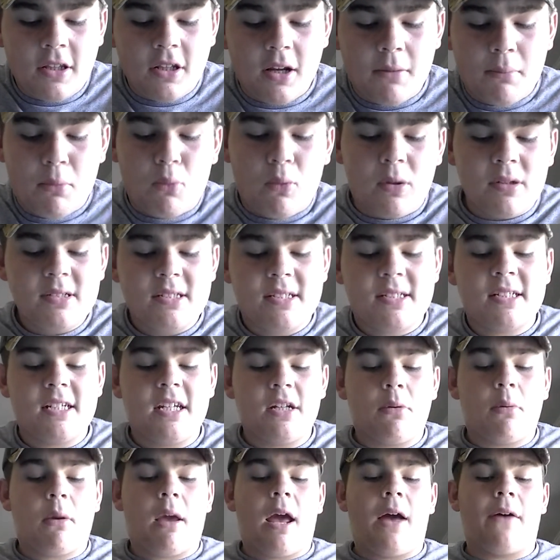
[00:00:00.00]
number 1
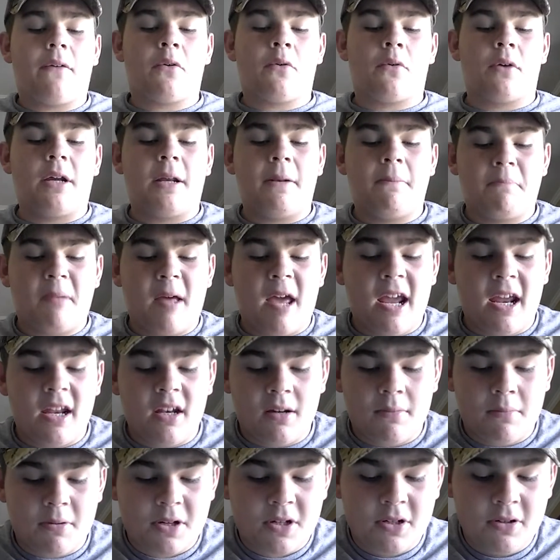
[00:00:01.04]
seed, we have Green Bay.
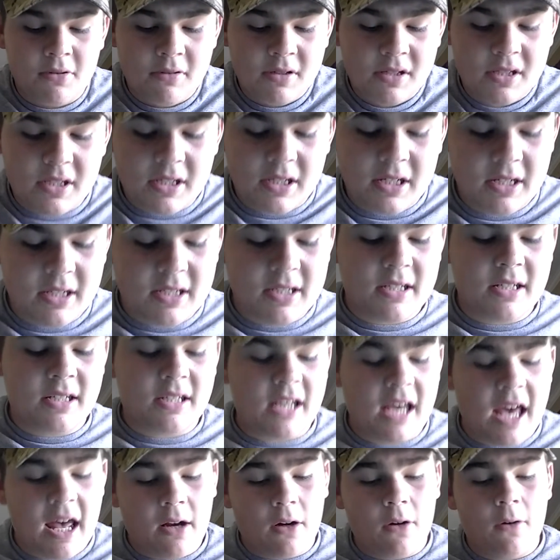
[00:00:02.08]
Number 2 seed,
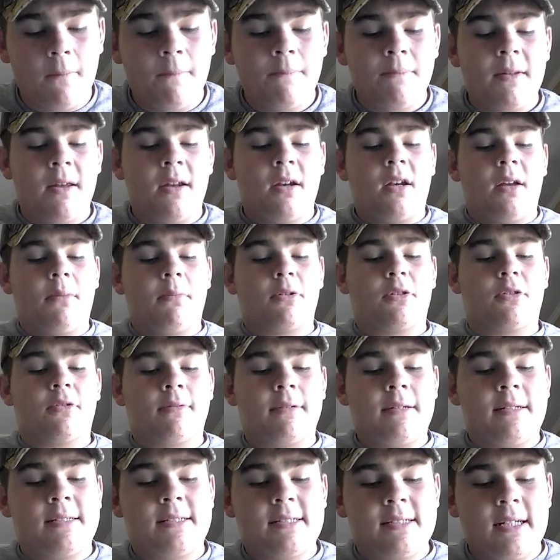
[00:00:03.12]
Seattle. Number
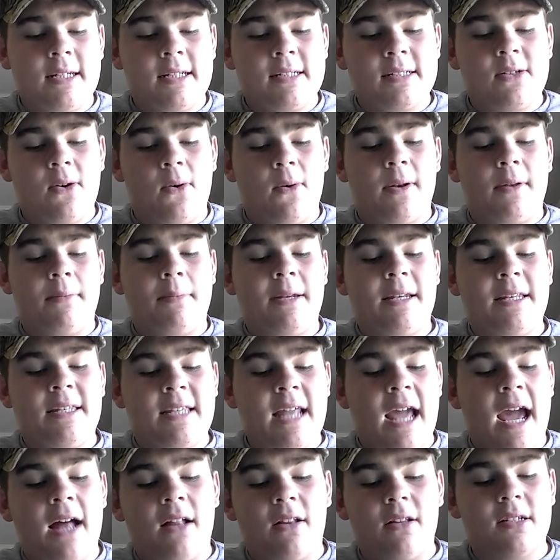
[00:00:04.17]
3 seed is going to be
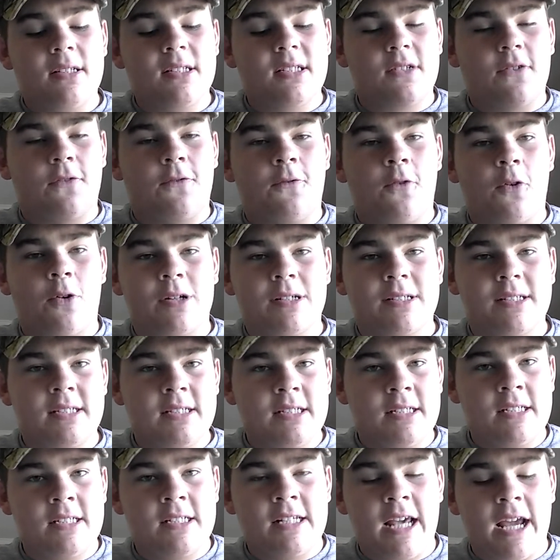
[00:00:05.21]
Dallas. The 4
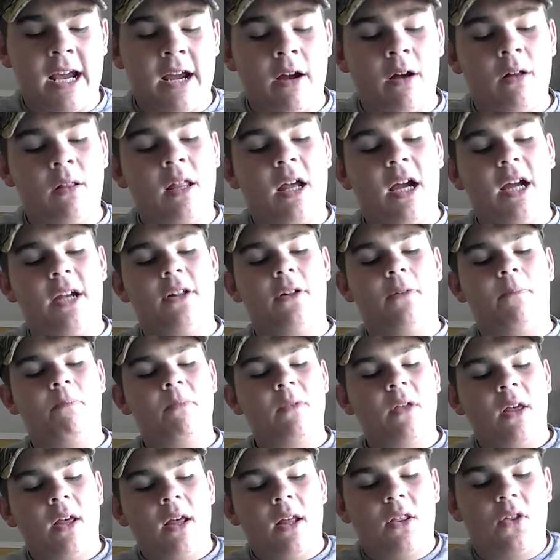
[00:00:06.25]
seed, Carolina.
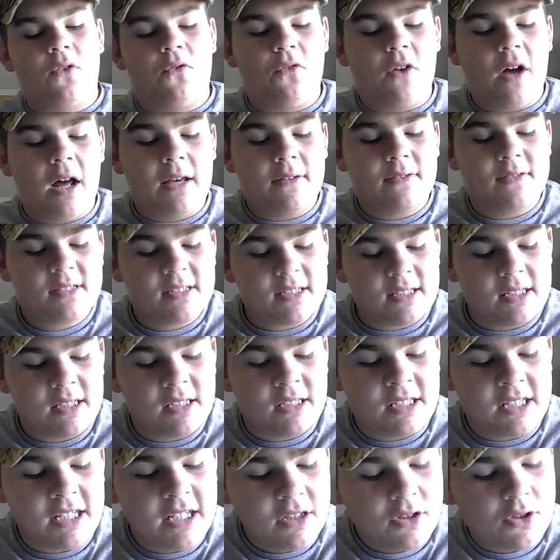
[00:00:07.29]
The 5
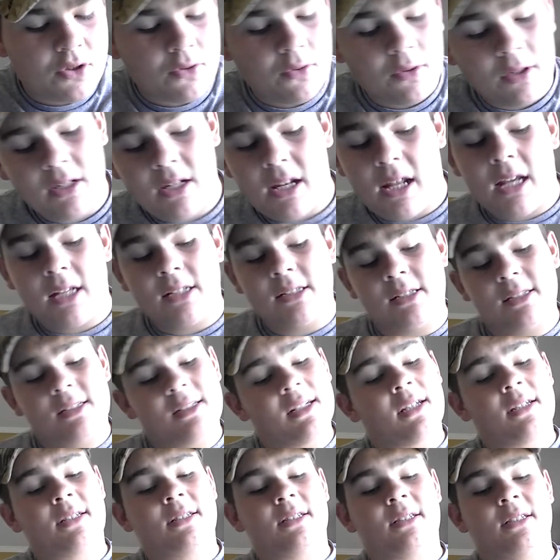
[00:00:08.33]
seed, Detroit. And the
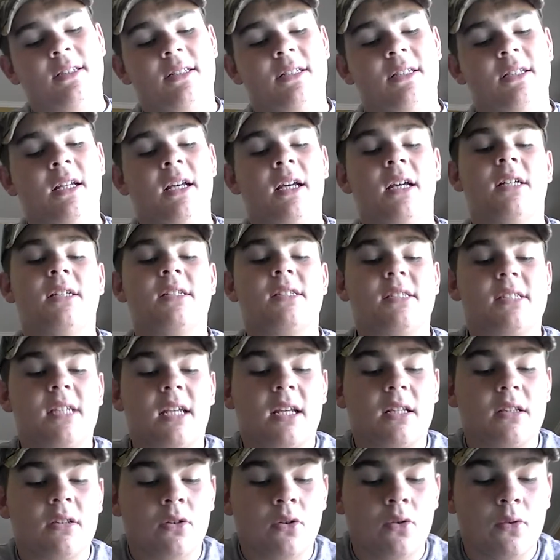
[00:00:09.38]
6 seed,
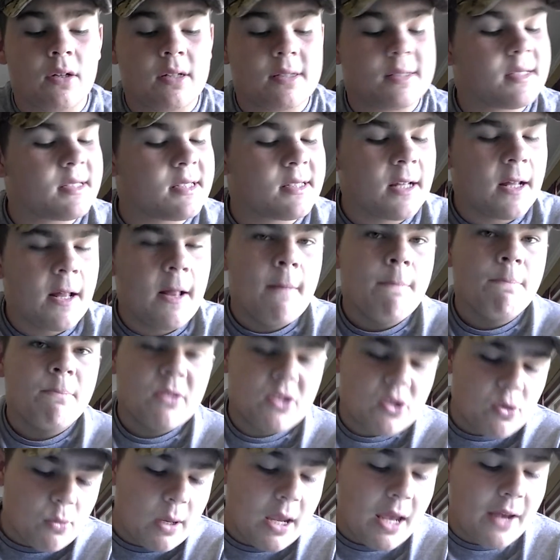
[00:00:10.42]
St. Louis.
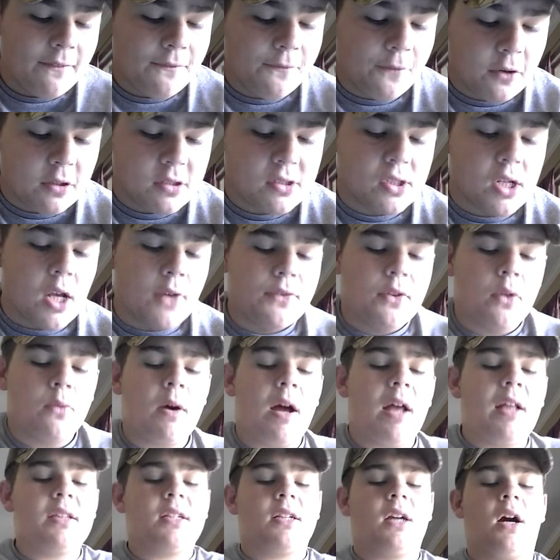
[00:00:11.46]
So we have first off the
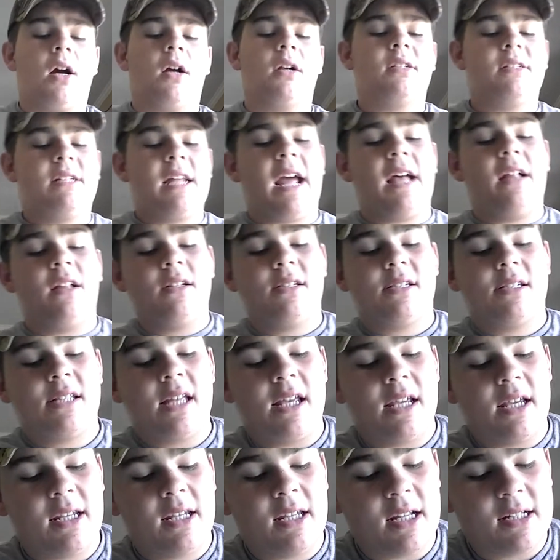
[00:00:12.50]
wild card, Dallas
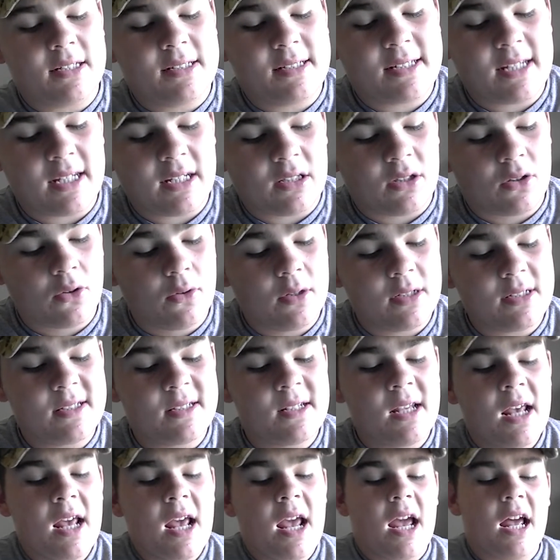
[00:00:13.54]
taking on St.
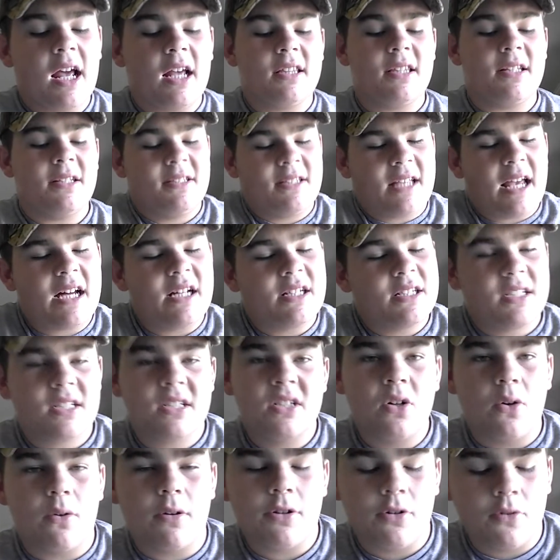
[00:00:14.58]
Louis. And I think Dallas is
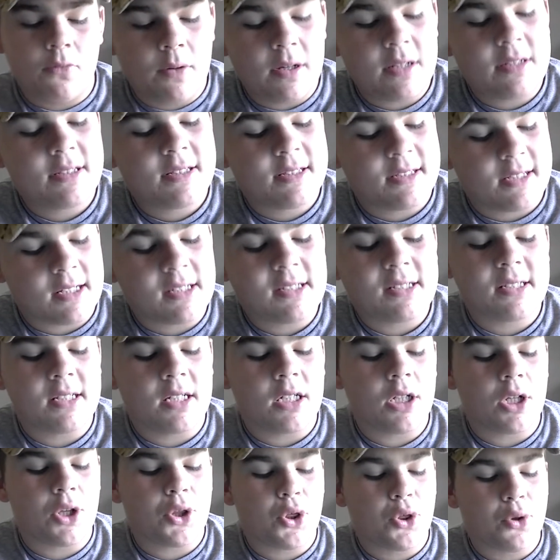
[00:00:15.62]
going to win
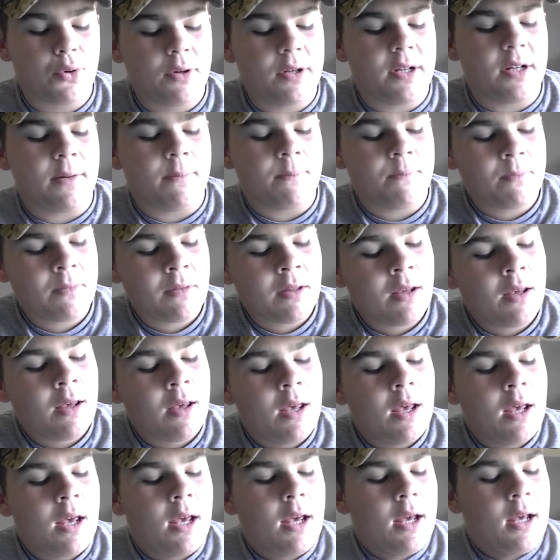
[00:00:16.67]
16-3.
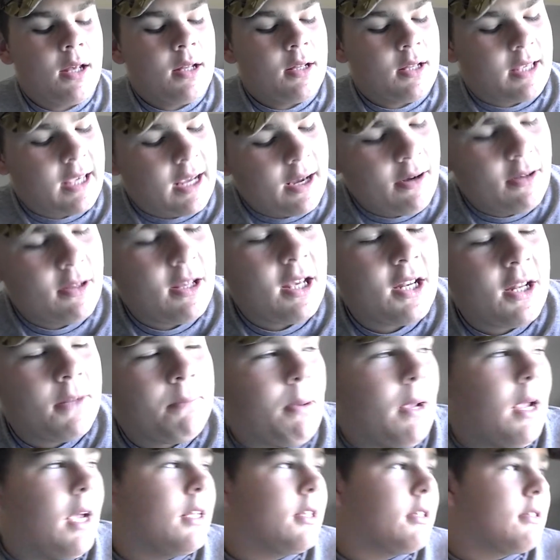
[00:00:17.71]
The Carolina
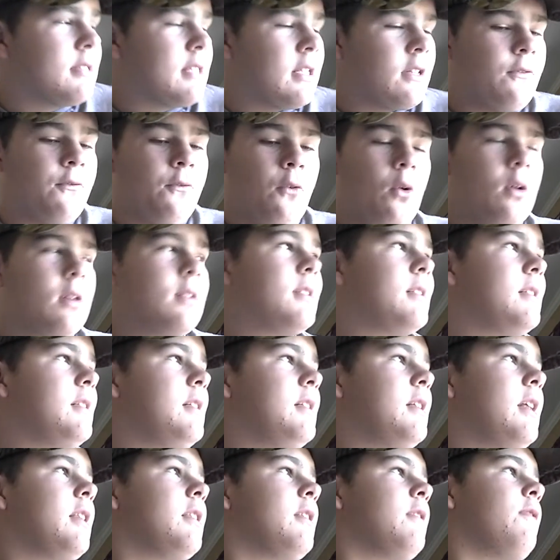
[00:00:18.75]
Panthers are the 4
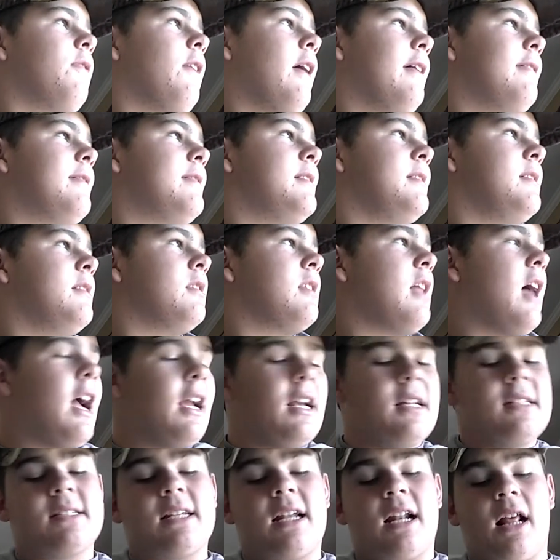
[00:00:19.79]
seed and the 5 seed
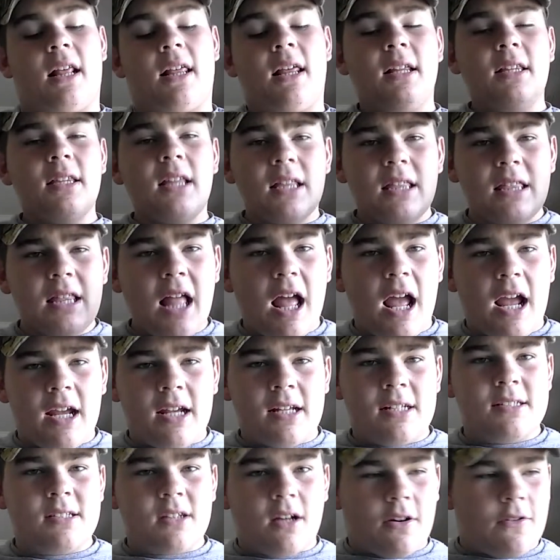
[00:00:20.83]
Lions. And I think the
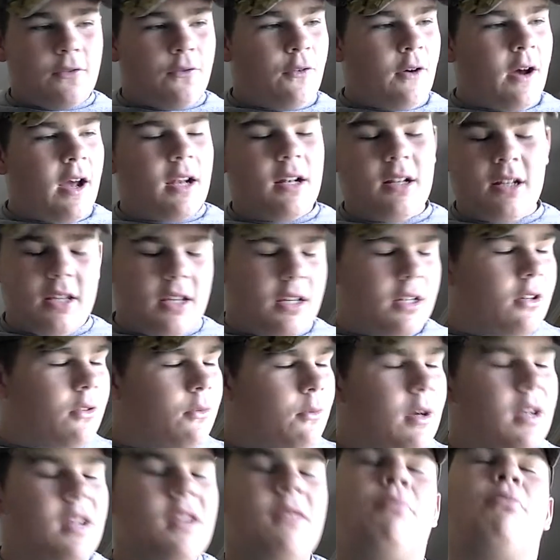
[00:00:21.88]
Lions are finally going to
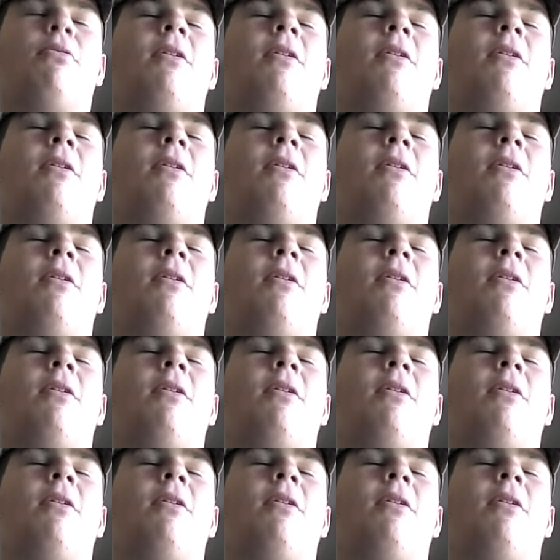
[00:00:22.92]
win a